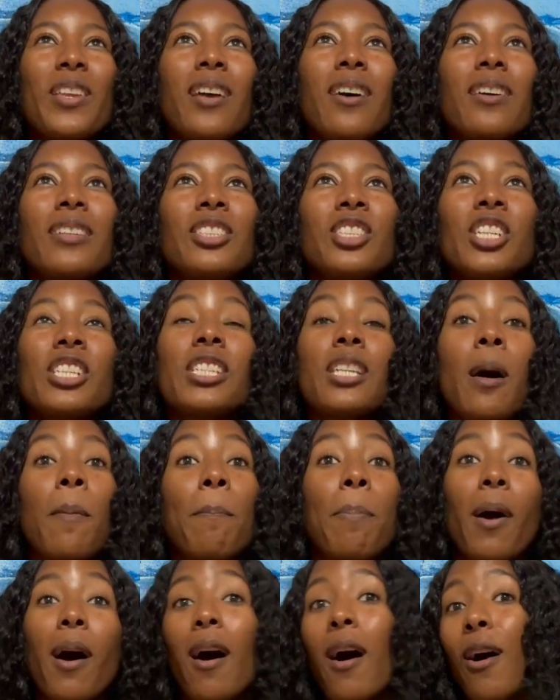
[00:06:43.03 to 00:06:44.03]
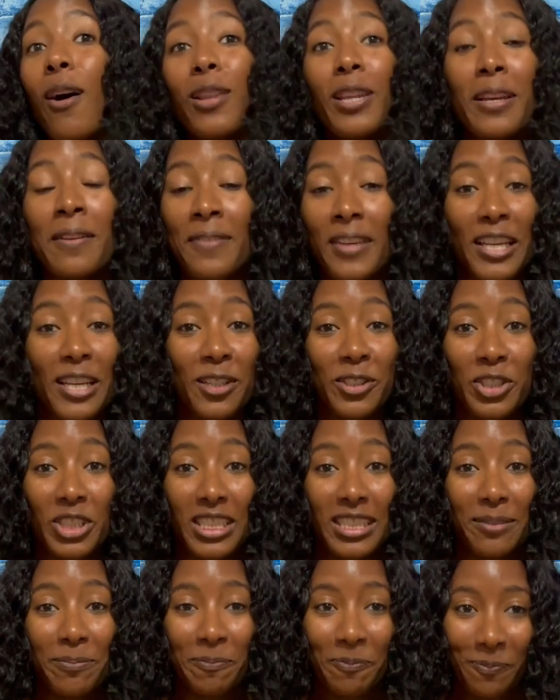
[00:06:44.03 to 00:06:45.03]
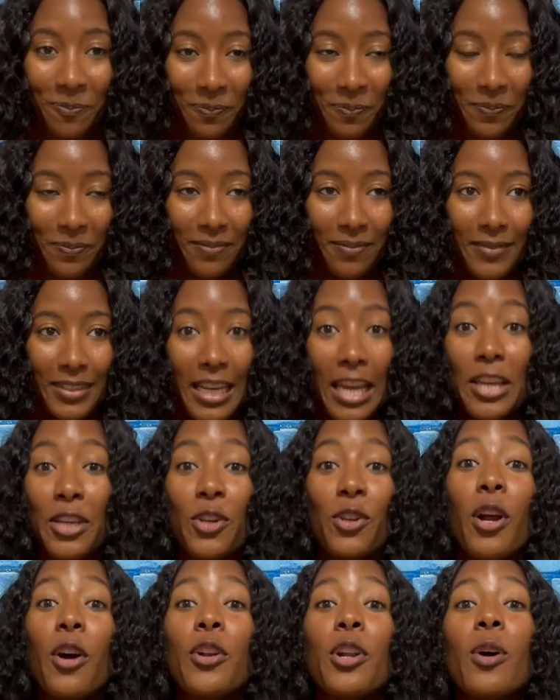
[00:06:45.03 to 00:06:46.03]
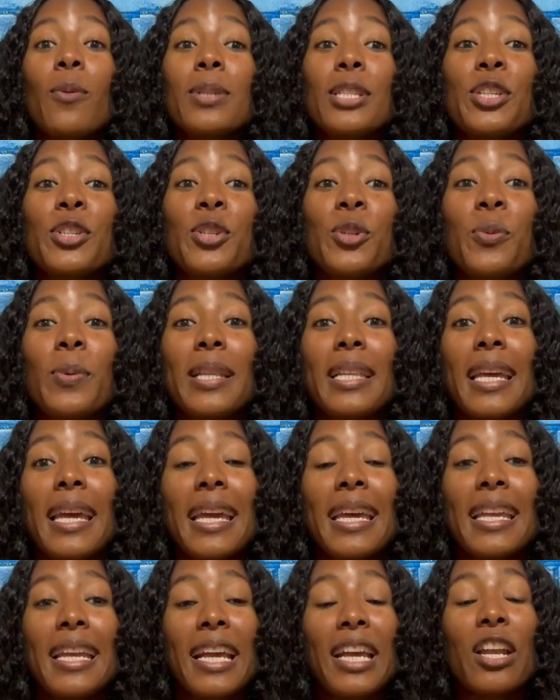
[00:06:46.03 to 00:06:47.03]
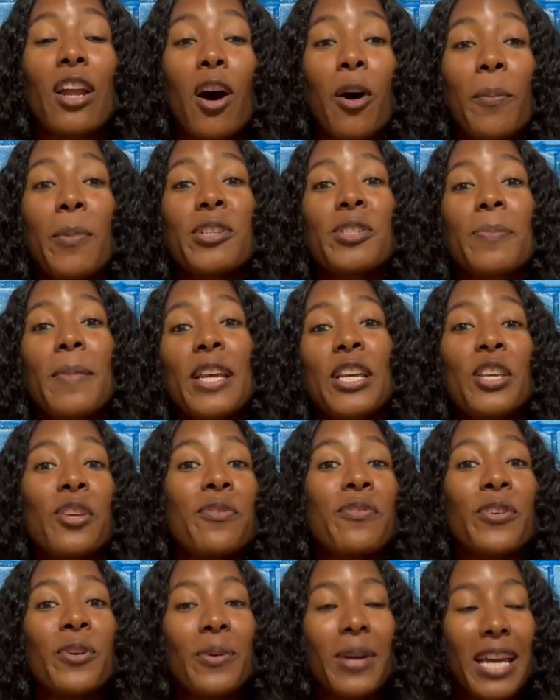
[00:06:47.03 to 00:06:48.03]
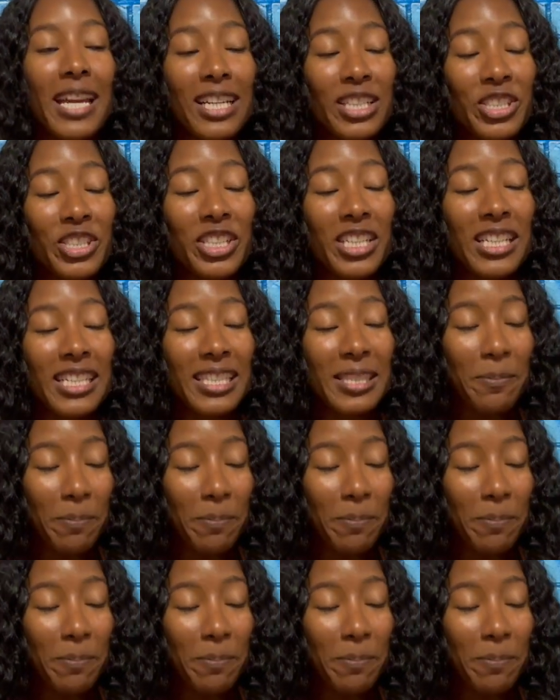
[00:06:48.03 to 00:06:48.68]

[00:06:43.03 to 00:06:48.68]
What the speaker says: just a ball of energy and you don't know what to do with it, and it can almost make you feel anxious.